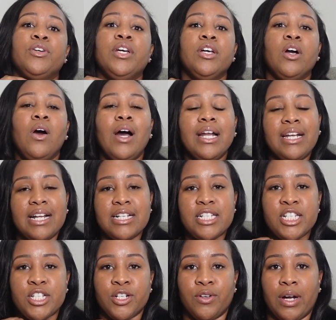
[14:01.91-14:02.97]
can go on
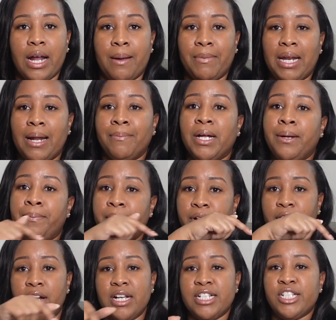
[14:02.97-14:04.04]
Instagram, and I'm going to put
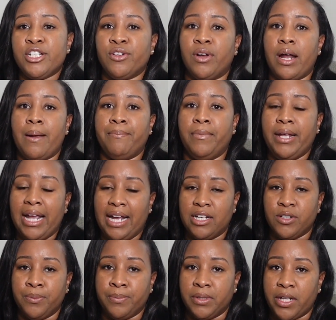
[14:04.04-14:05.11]
her Instagram
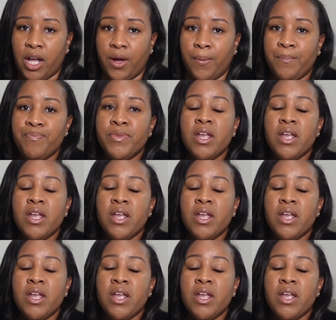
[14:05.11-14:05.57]
handle below.